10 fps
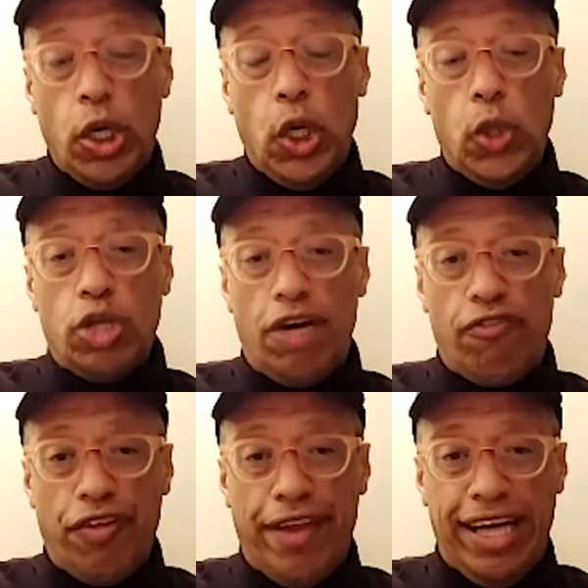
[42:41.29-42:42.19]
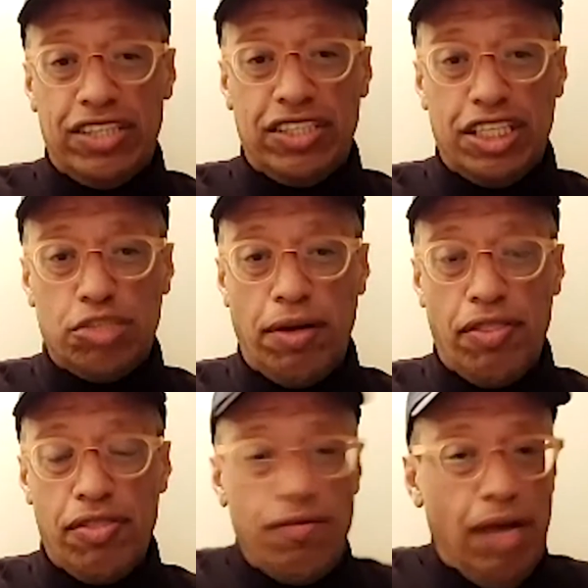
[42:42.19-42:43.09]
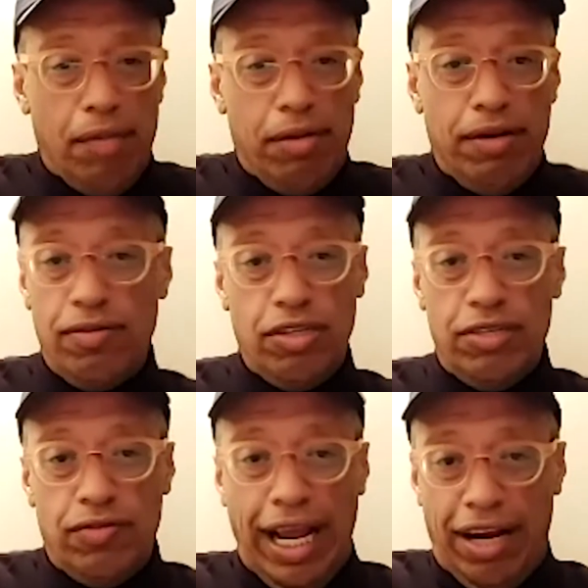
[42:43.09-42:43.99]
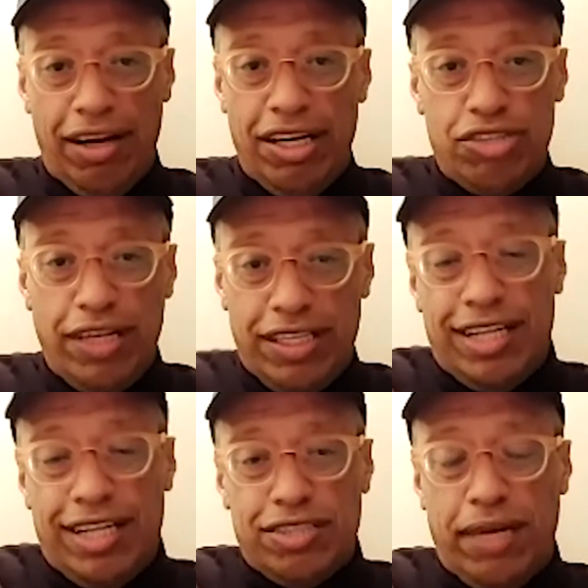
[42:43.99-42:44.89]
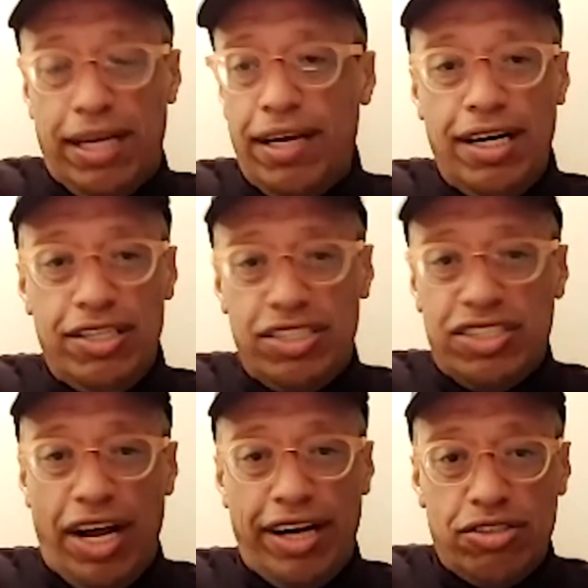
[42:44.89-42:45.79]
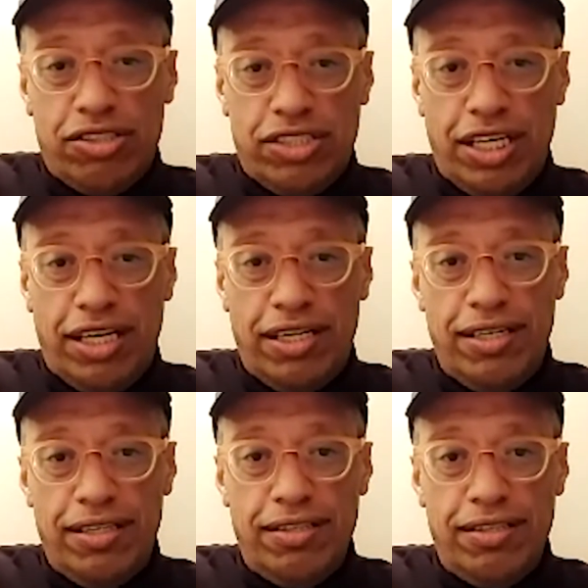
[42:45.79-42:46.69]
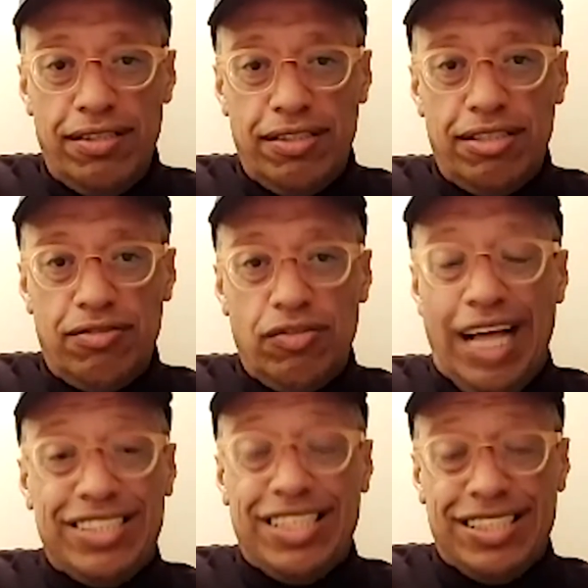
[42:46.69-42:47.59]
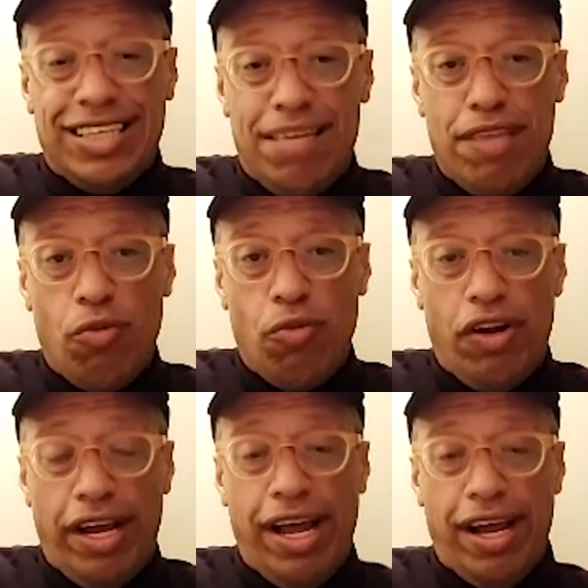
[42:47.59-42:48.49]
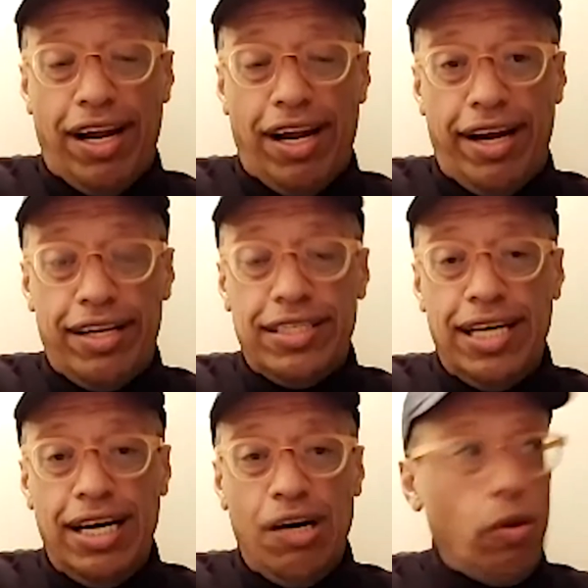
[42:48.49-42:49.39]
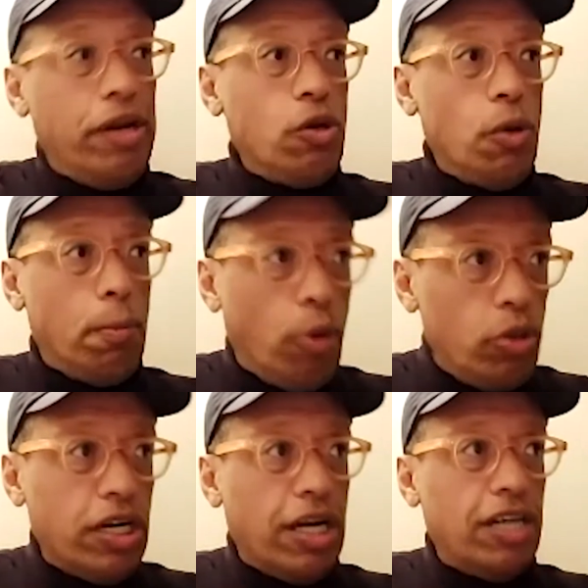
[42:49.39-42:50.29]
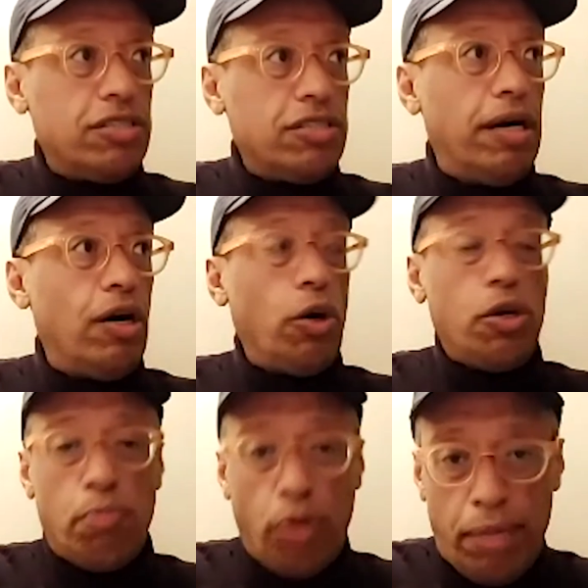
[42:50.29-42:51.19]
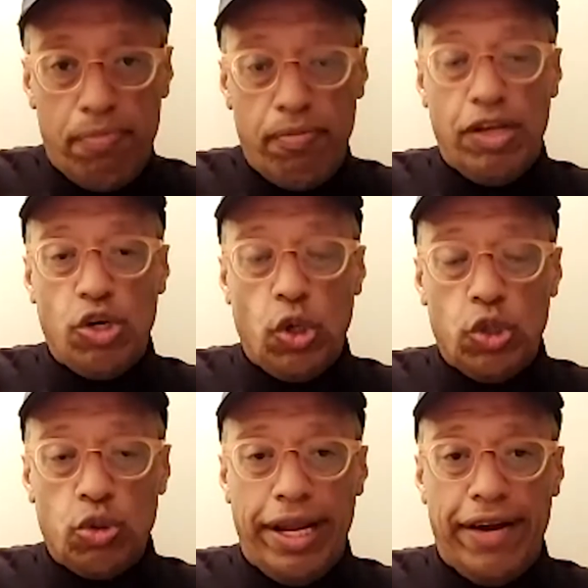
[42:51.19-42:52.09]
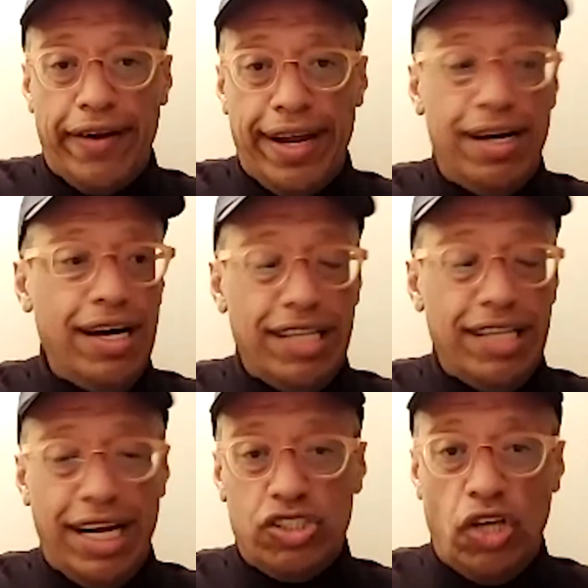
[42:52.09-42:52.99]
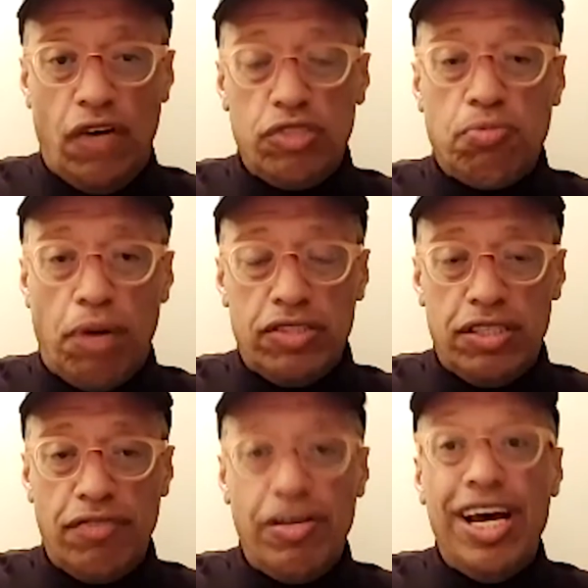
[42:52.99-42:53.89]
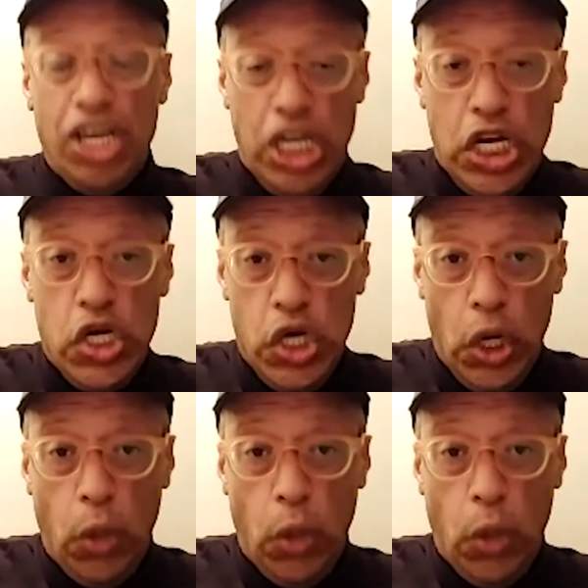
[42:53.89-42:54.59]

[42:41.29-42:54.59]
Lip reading: You move away from that and focus on the segment that is responsive. And sometimes we would try to stretch out the segment by offering the same value and then breaking down that value. I'll give you an example.